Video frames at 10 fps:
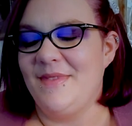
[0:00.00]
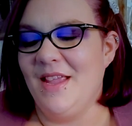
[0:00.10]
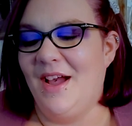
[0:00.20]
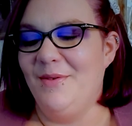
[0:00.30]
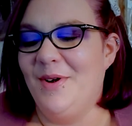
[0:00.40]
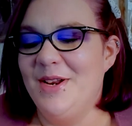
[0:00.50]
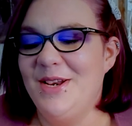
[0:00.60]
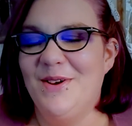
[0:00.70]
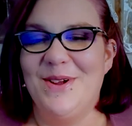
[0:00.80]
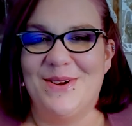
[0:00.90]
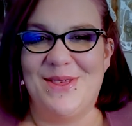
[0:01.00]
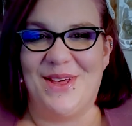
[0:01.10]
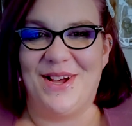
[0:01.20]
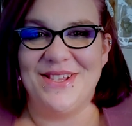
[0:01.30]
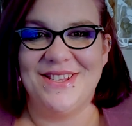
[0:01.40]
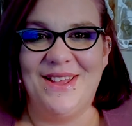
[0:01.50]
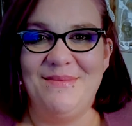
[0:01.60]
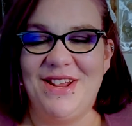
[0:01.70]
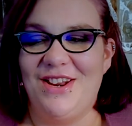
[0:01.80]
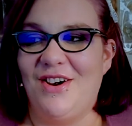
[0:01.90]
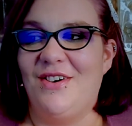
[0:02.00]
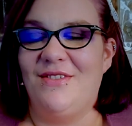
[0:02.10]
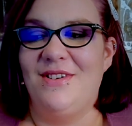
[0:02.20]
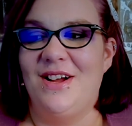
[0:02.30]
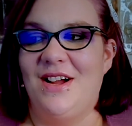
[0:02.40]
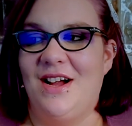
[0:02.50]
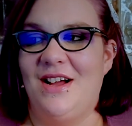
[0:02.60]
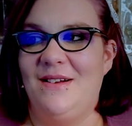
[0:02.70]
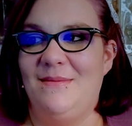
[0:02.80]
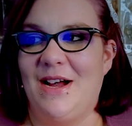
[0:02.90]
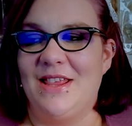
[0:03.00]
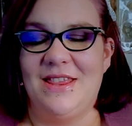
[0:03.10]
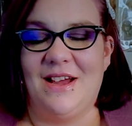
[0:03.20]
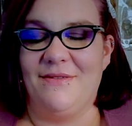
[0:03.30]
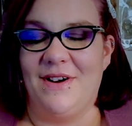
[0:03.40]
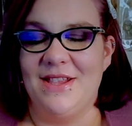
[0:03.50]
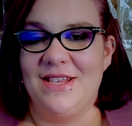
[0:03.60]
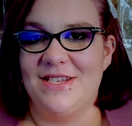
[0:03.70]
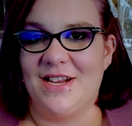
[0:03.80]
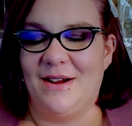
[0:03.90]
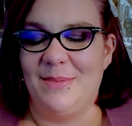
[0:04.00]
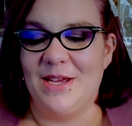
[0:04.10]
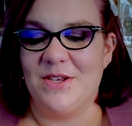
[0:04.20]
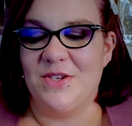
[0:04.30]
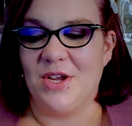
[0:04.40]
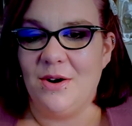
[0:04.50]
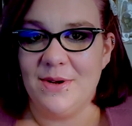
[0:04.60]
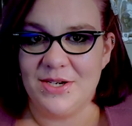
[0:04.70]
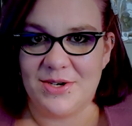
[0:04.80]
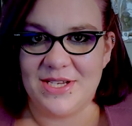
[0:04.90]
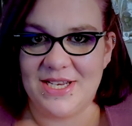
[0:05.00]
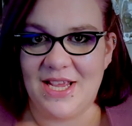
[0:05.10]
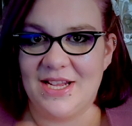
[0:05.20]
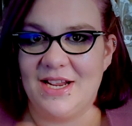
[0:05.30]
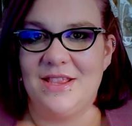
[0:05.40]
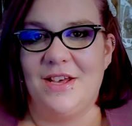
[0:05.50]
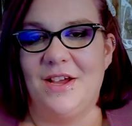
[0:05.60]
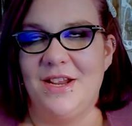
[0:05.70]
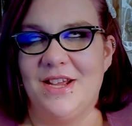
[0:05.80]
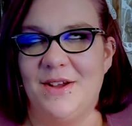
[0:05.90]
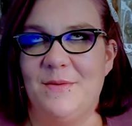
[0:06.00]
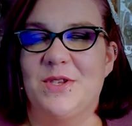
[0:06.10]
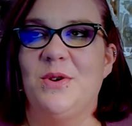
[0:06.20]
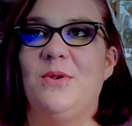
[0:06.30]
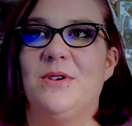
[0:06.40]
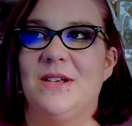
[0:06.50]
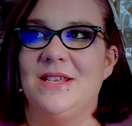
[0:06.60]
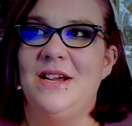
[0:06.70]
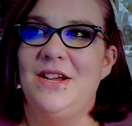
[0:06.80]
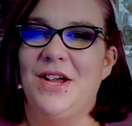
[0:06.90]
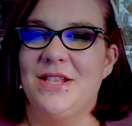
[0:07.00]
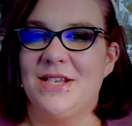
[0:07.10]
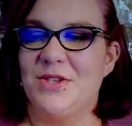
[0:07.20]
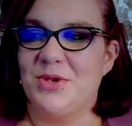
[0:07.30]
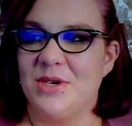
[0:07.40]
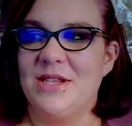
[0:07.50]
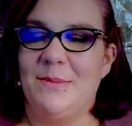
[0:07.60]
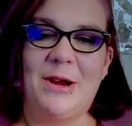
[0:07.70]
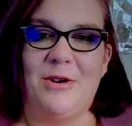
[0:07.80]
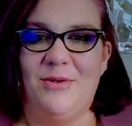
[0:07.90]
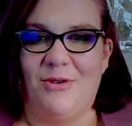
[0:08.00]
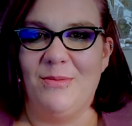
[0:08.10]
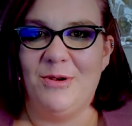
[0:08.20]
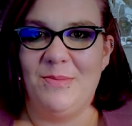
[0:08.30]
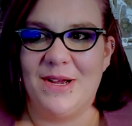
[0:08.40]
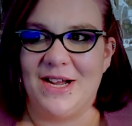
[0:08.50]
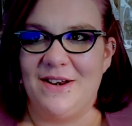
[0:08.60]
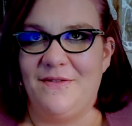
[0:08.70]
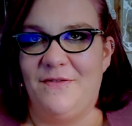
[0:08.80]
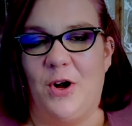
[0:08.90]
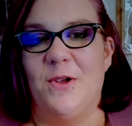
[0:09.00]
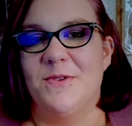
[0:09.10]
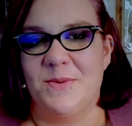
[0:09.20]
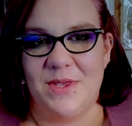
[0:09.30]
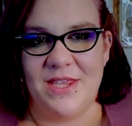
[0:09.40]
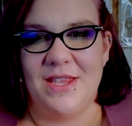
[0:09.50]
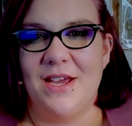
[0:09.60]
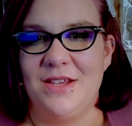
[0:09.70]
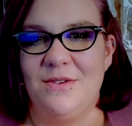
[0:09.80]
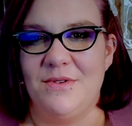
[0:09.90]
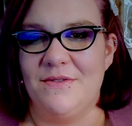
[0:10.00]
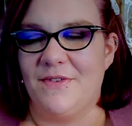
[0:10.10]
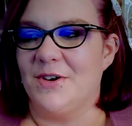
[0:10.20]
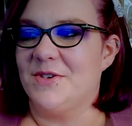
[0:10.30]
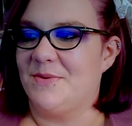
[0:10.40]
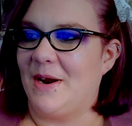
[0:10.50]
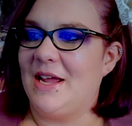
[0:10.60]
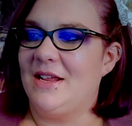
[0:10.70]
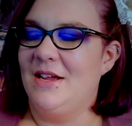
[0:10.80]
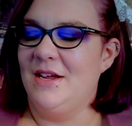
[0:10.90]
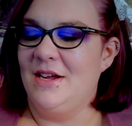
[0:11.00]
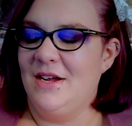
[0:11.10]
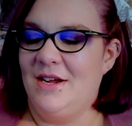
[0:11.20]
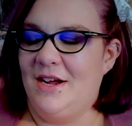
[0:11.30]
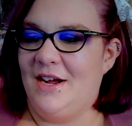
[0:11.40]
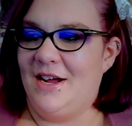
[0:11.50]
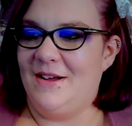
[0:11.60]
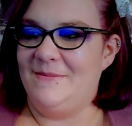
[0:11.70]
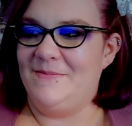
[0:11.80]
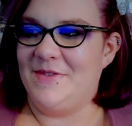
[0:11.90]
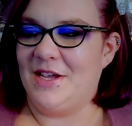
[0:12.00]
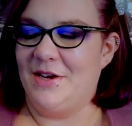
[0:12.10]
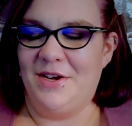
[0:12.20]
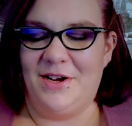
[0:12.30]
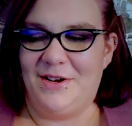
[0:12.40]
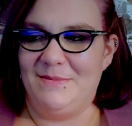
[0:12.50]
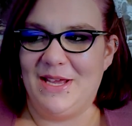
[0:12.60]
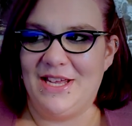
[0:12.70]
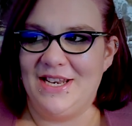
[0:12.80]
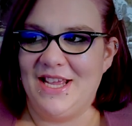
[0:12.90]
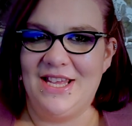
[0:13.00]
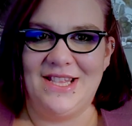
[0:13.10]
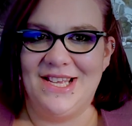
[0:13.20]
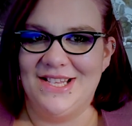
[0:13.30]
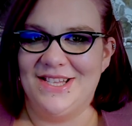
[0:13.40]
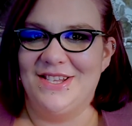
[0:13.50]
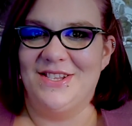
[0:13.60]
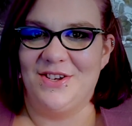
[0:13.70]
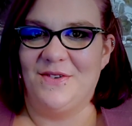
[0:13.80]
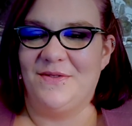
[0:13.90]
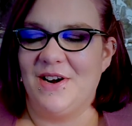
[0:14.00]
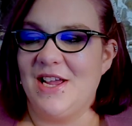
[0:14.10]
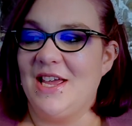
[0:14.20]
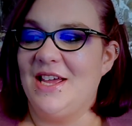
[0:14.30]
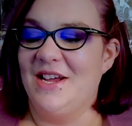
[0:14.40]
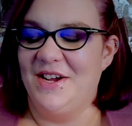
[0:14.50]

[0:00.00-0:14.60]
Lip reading: I want to know your thoughts. Let me know. I find this topic so interesting, and I thought it was cool because it's not strictly paranormal, but kind of falls within that universe, right? Oh man, aliens. So freaky.